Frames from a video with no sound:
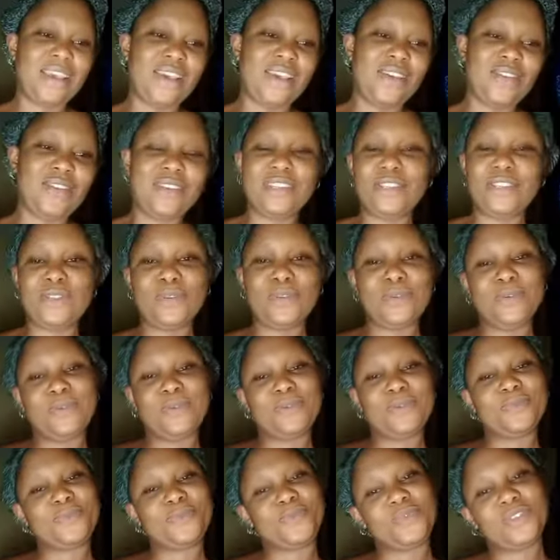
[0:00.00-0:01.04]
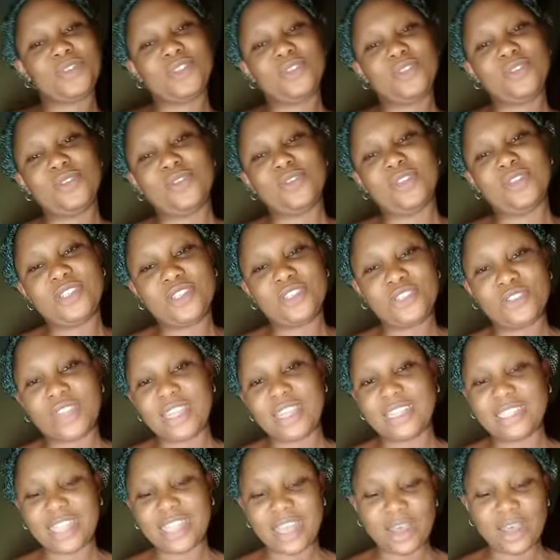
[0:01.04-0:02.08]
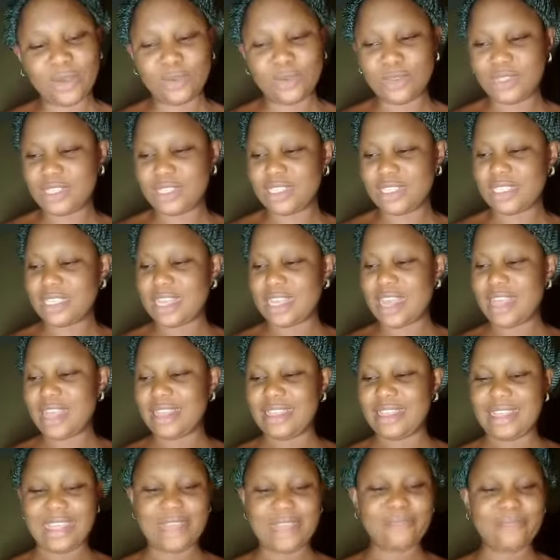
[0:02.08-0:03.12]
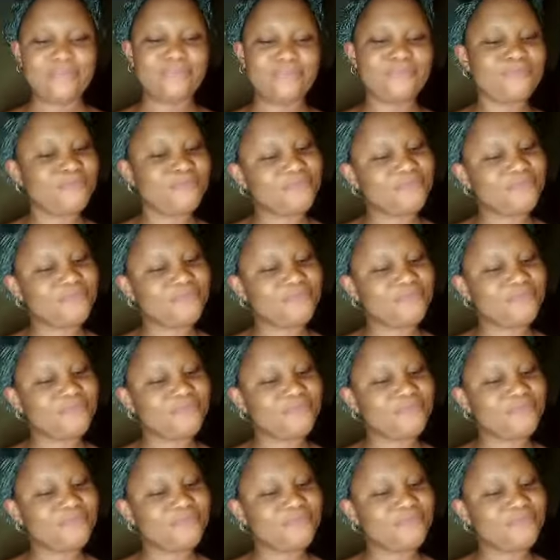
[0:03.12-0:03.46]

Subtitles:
Okay, so go and try it out and then